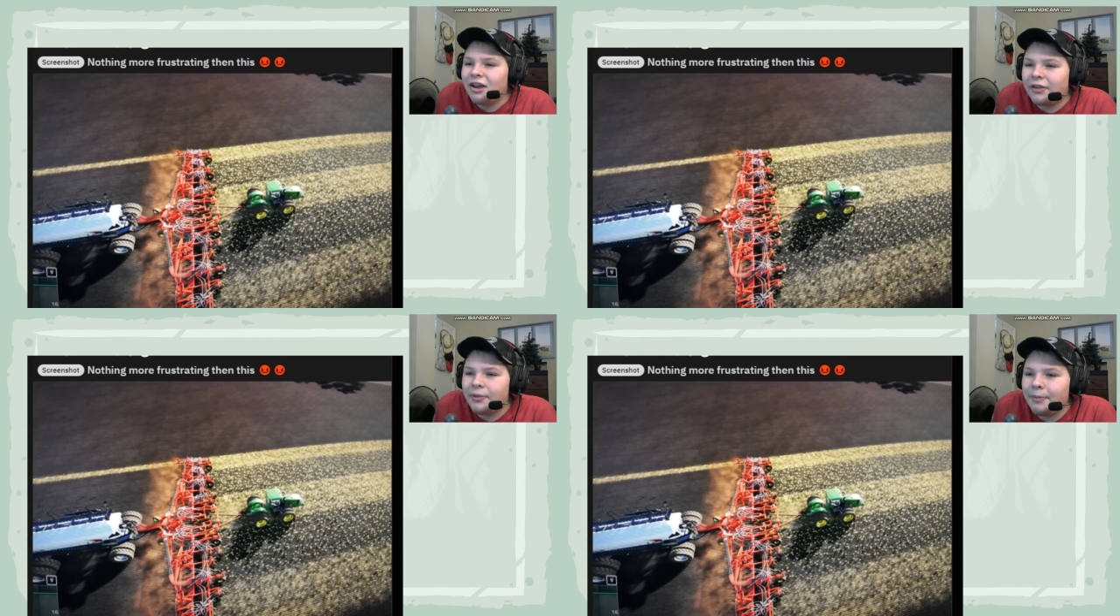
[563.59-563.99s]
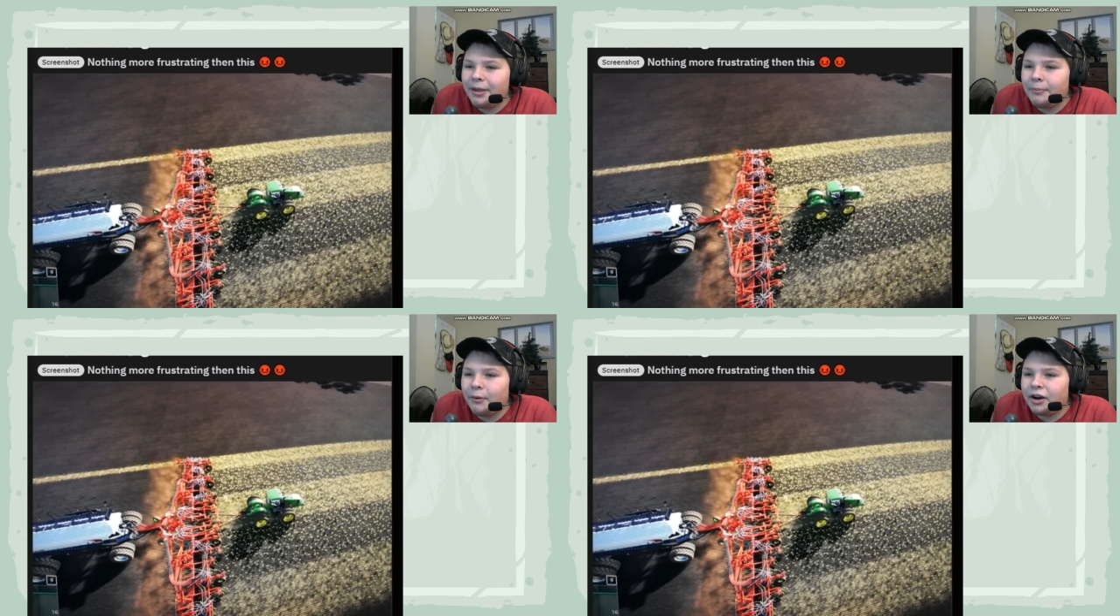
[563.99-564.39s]
You got
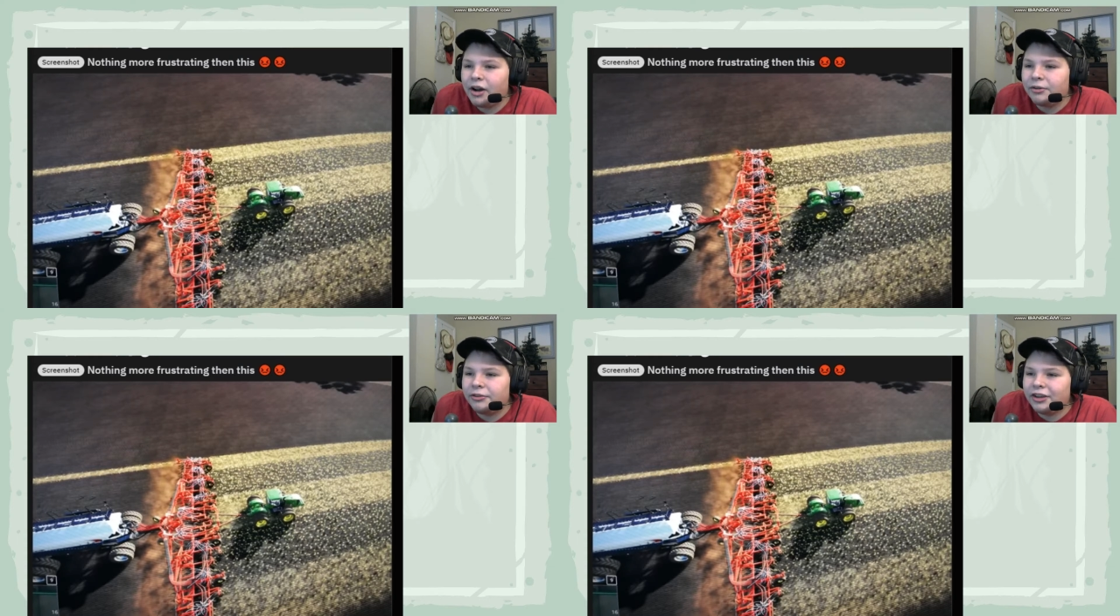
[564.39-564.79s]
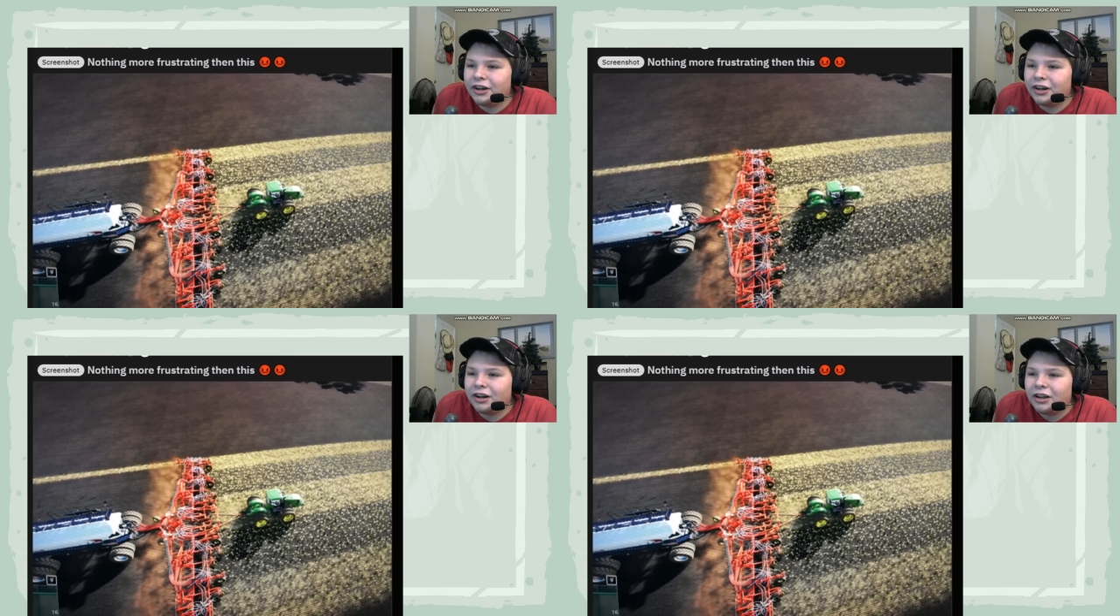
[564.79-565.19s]
the big Borgo
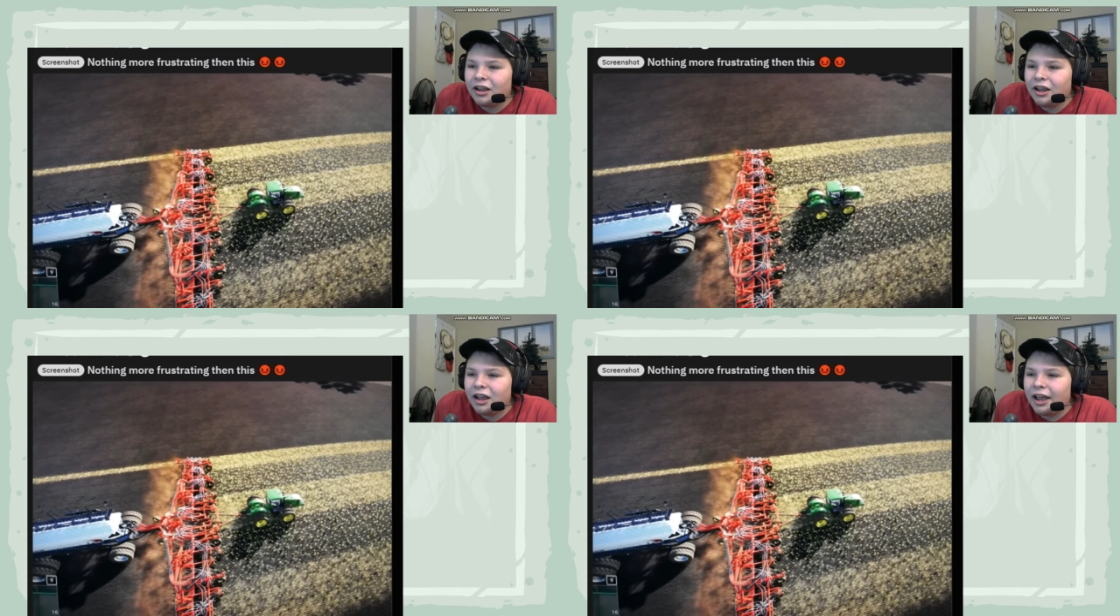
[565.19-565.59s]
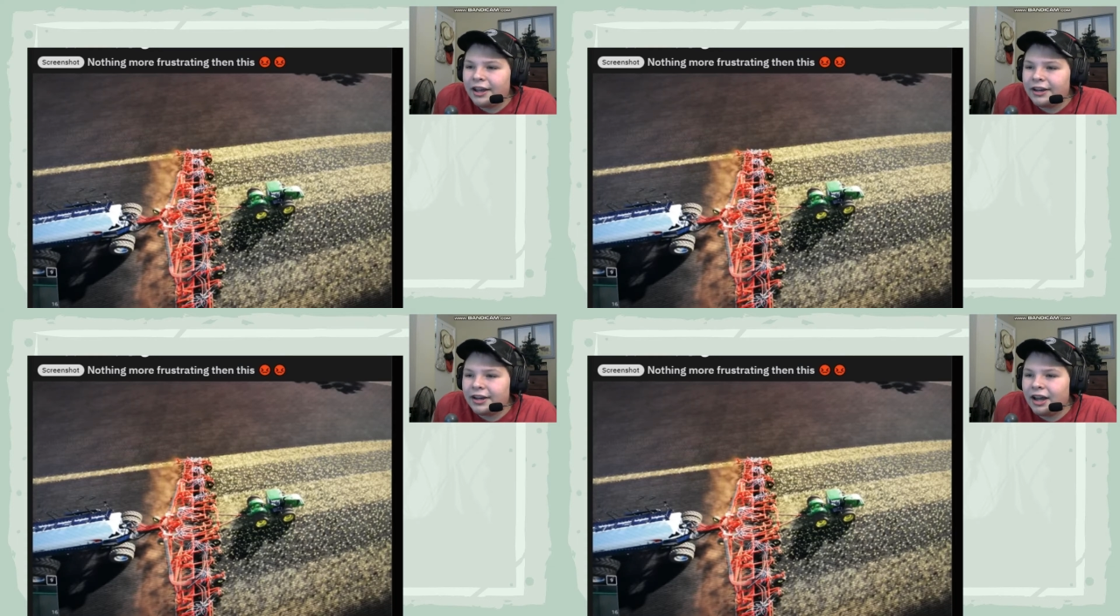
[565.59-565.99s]
seeder,
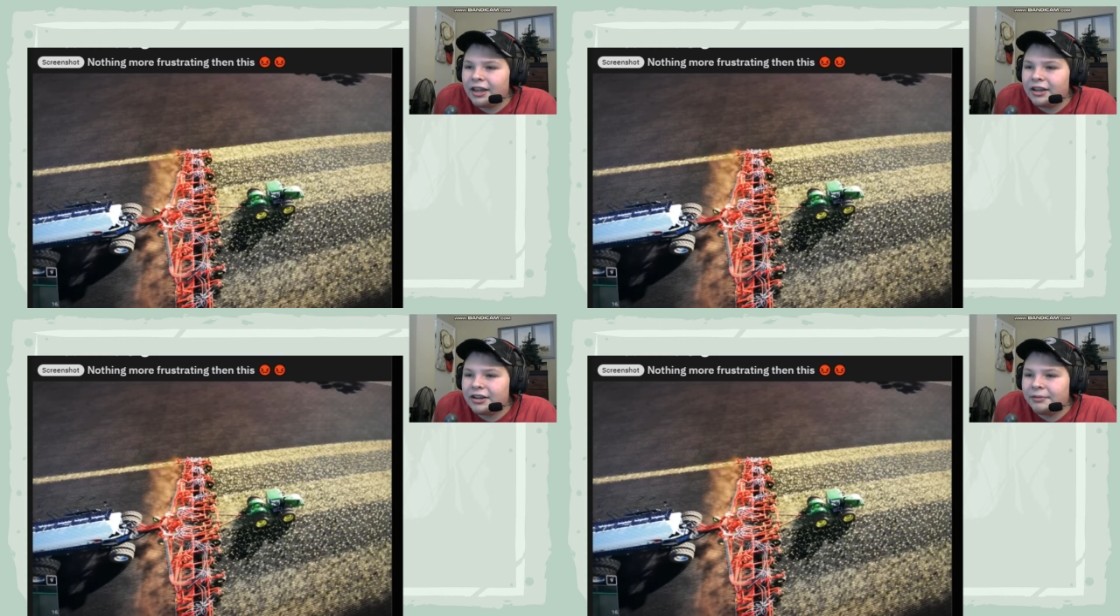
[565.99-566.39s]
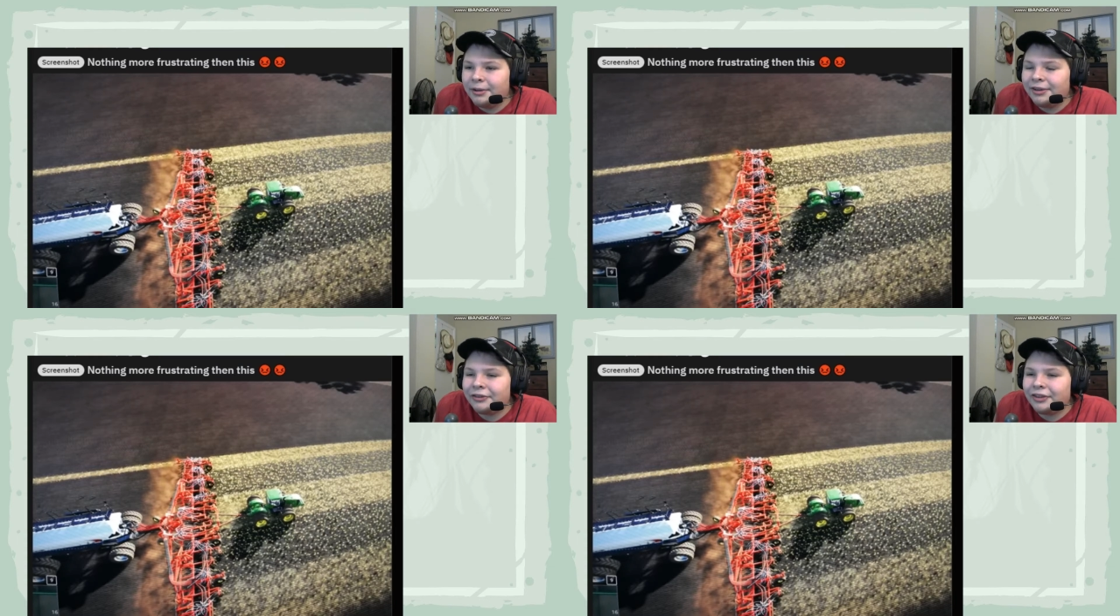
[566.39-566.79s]
and you
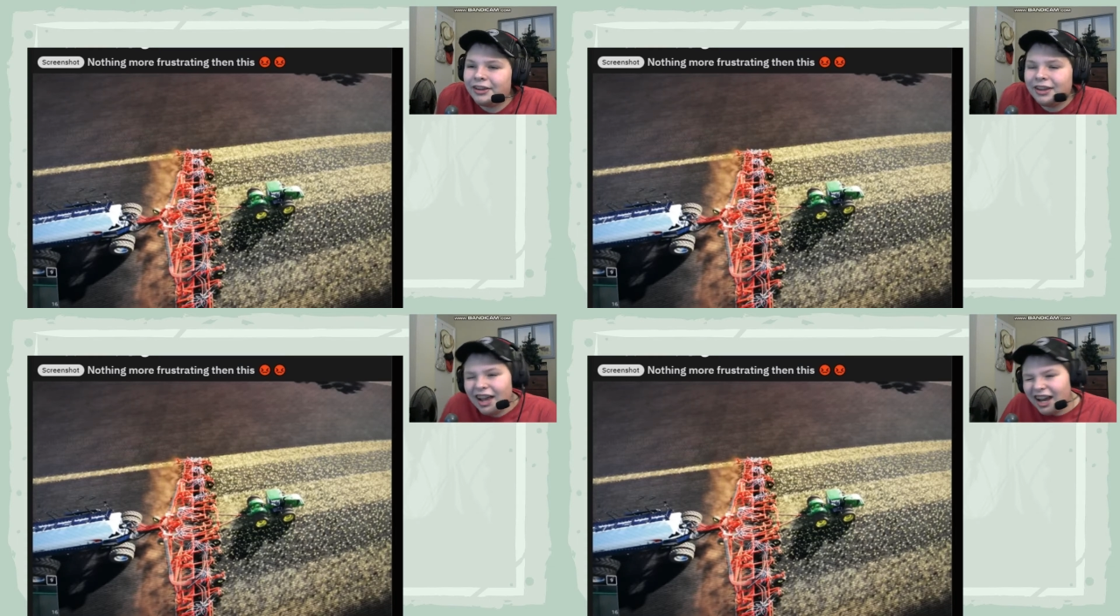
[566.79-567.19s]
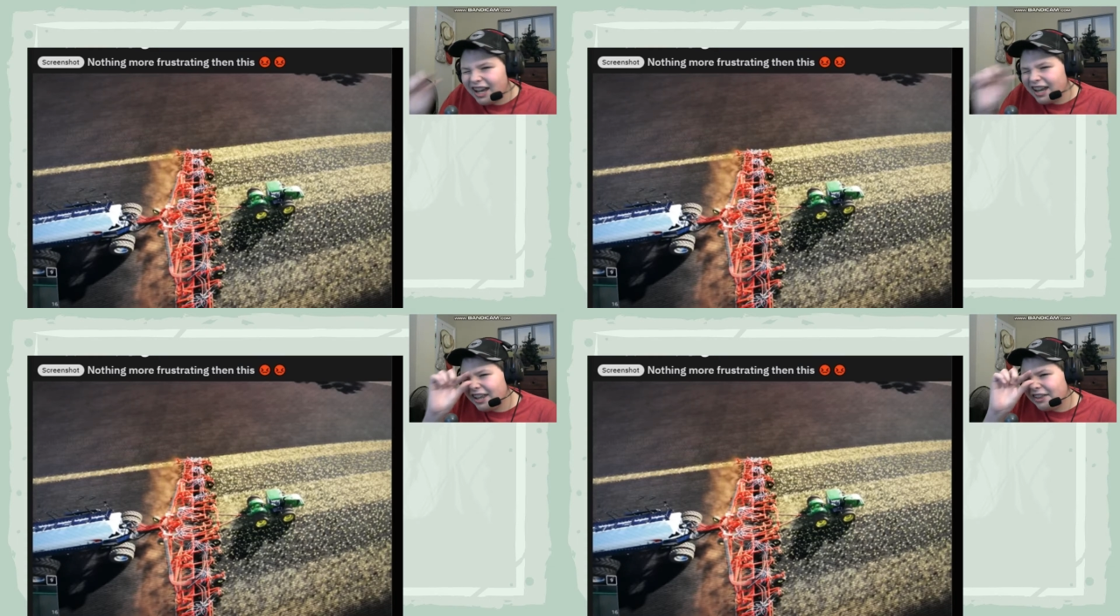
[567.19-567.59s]
just missed the
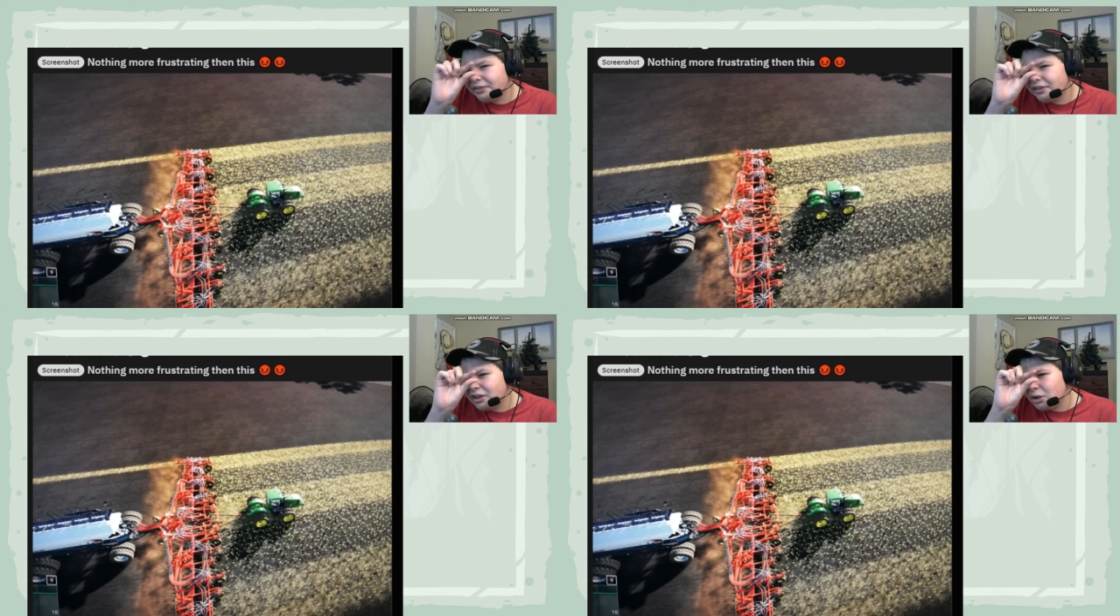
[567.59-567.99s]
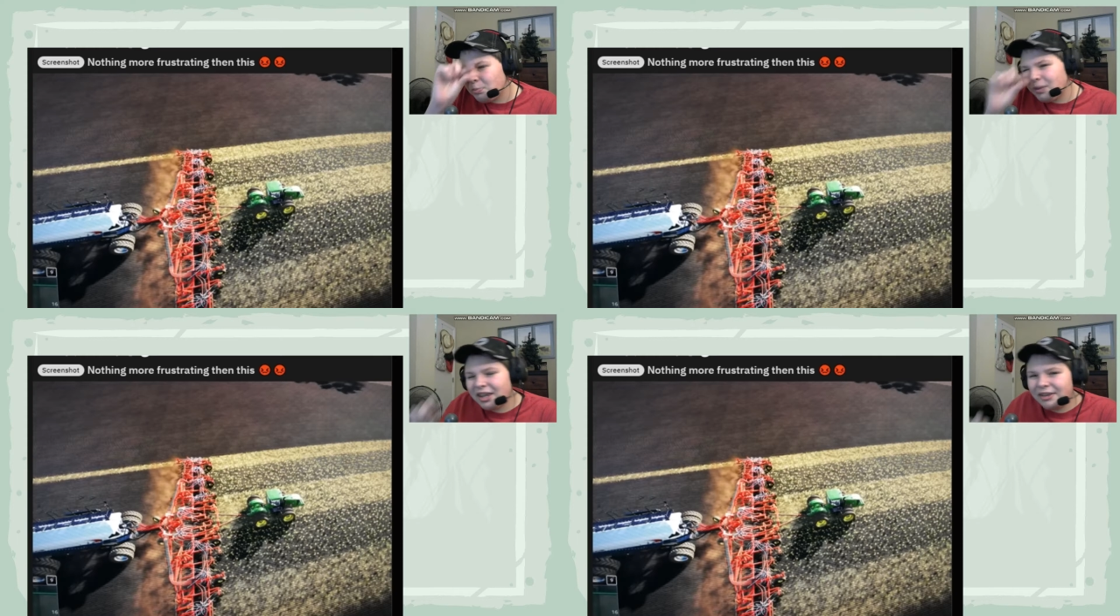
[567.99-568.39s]
tiniest
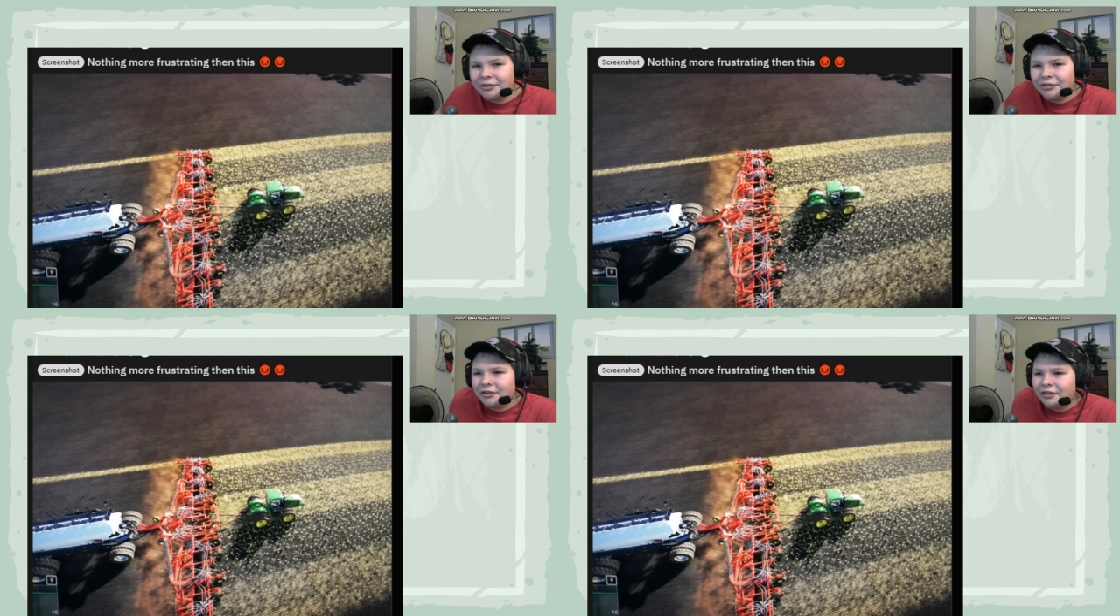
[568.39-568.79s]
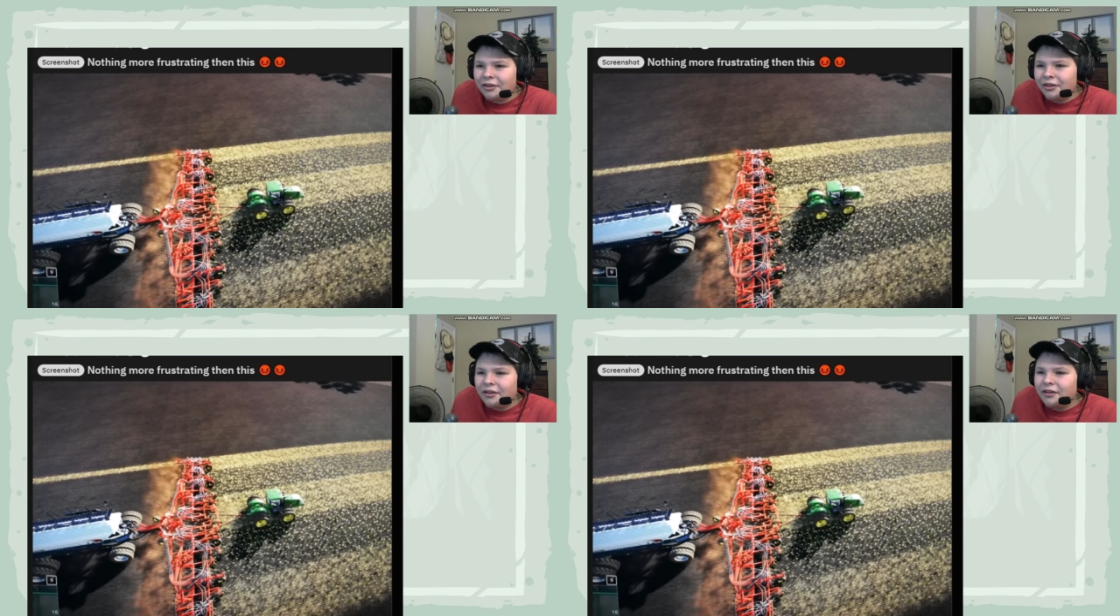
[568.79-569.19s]
little piece.